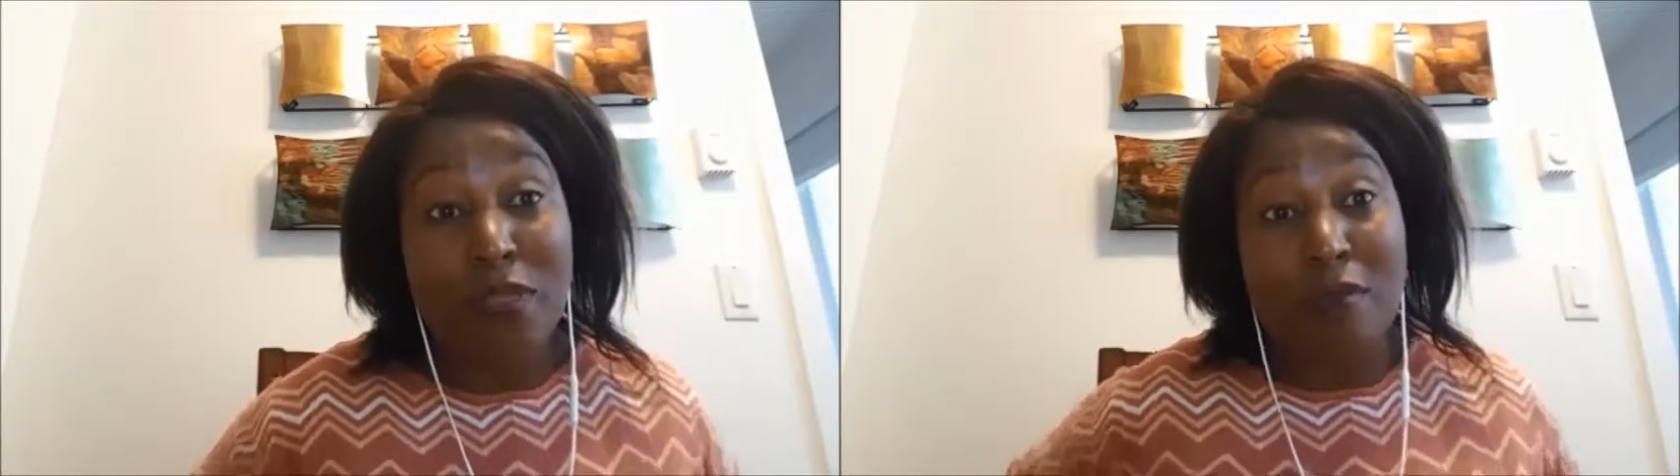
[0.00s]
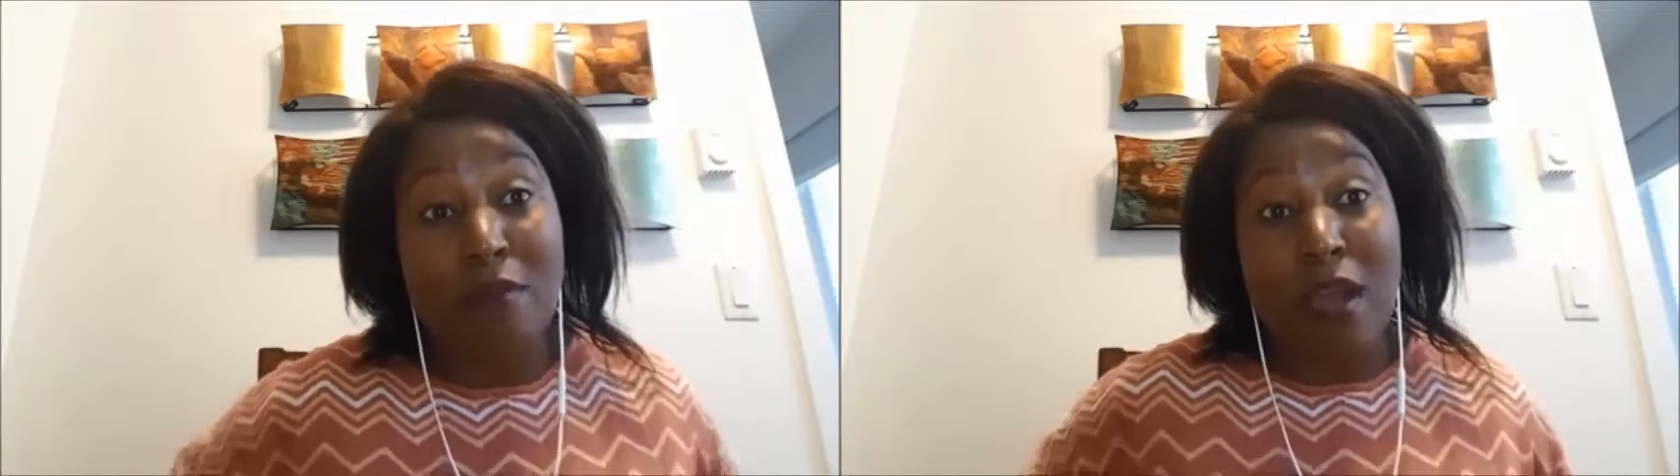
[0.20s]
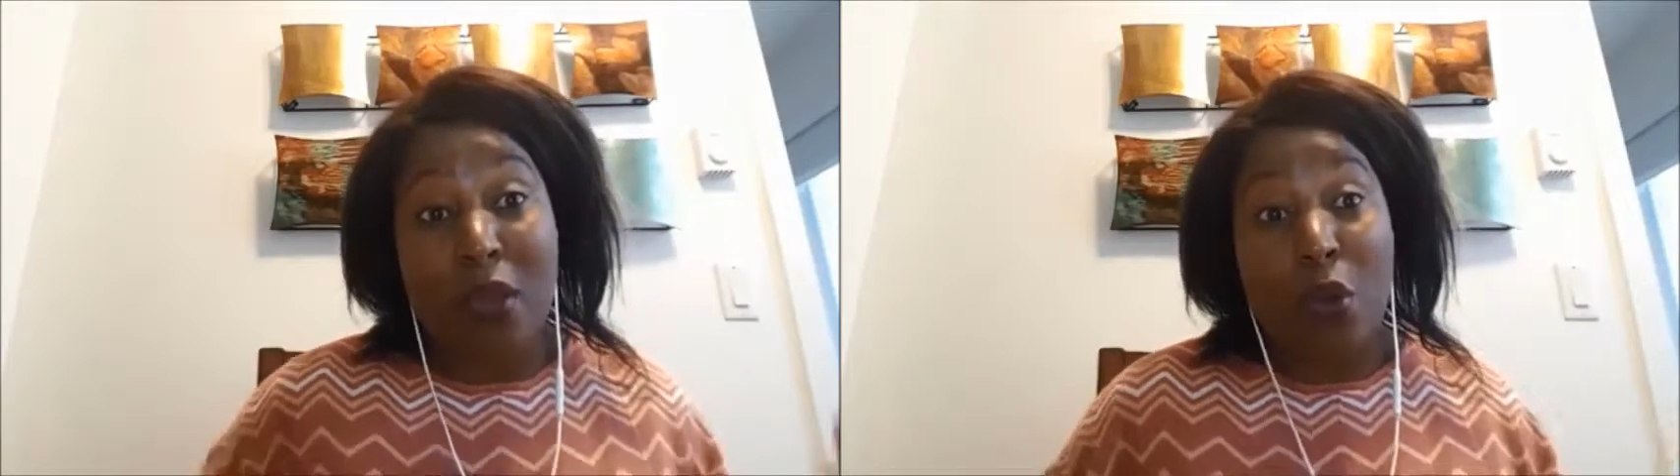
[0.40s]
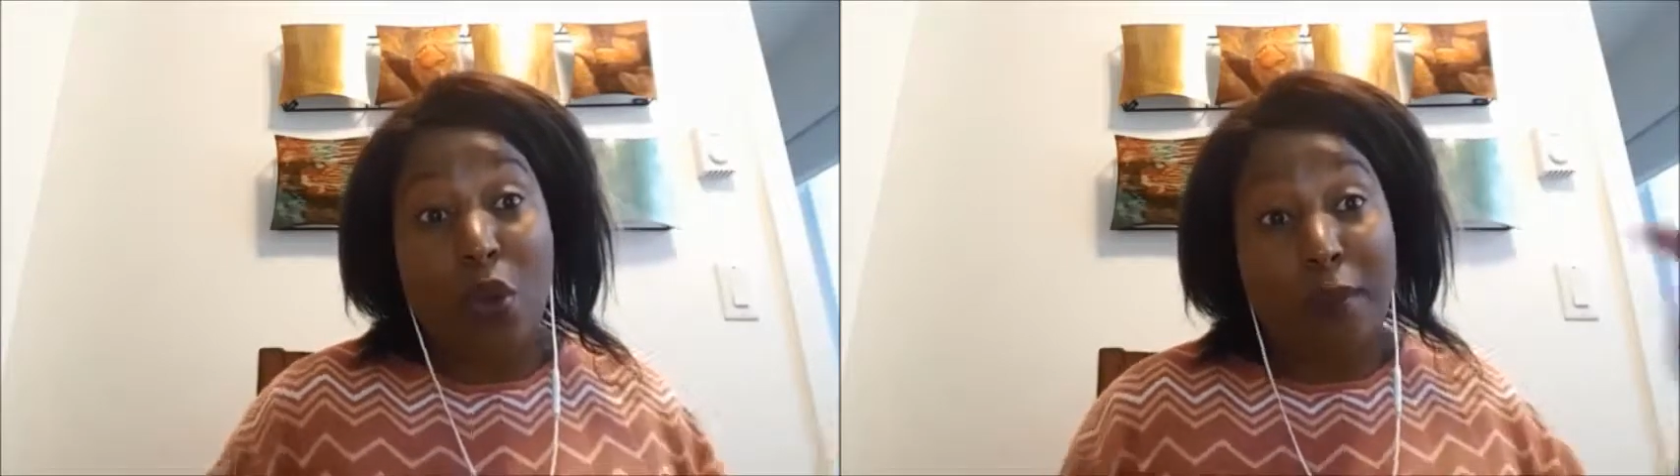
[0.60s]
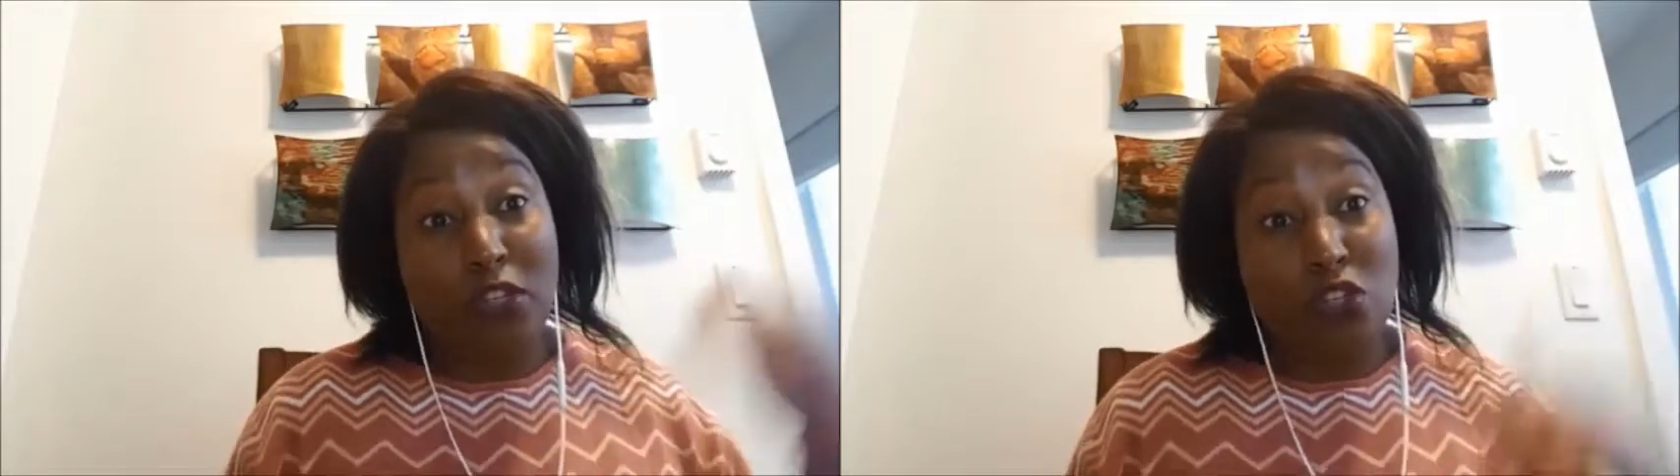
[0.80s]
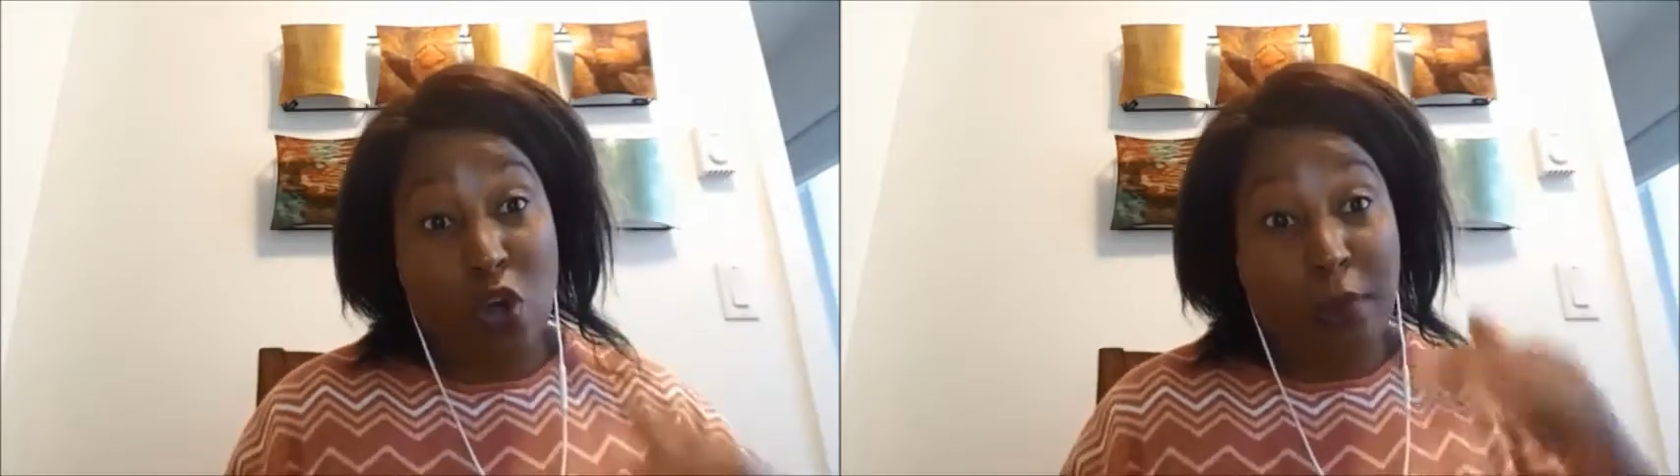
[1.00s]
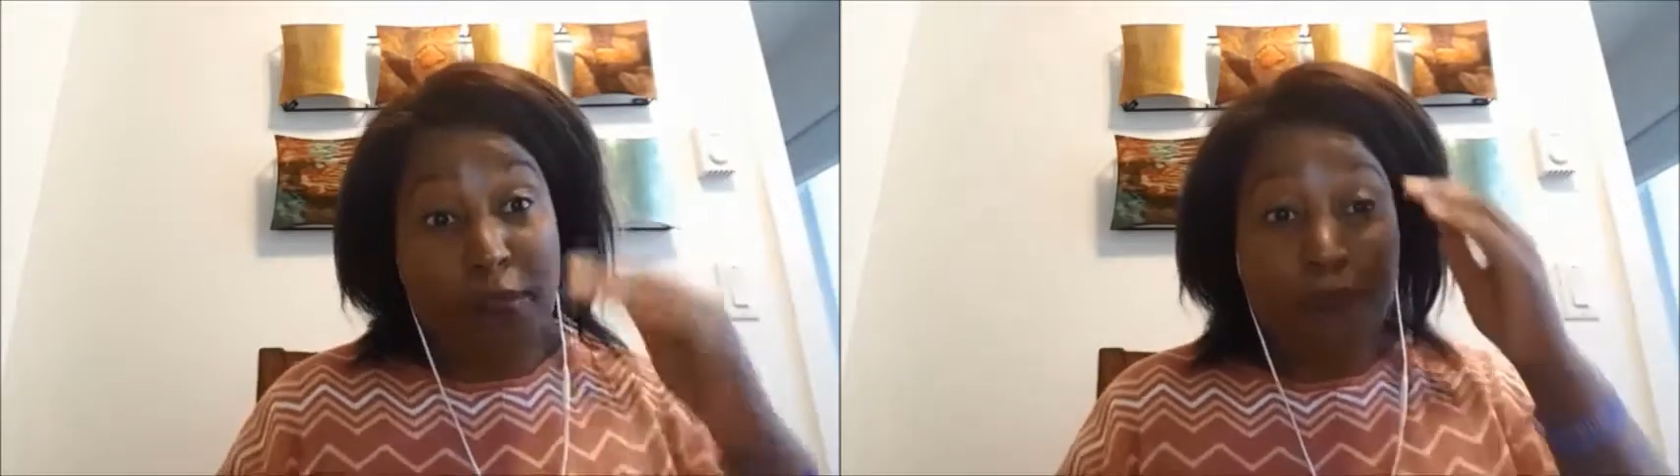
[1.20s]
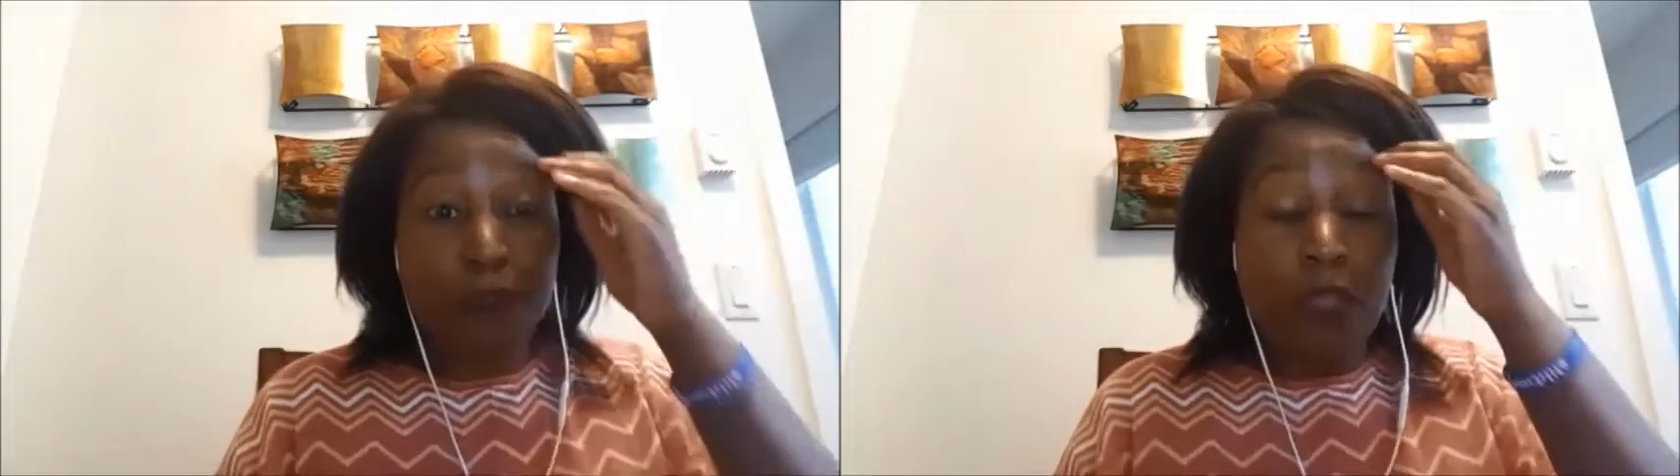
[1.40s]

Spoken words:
the economy drops.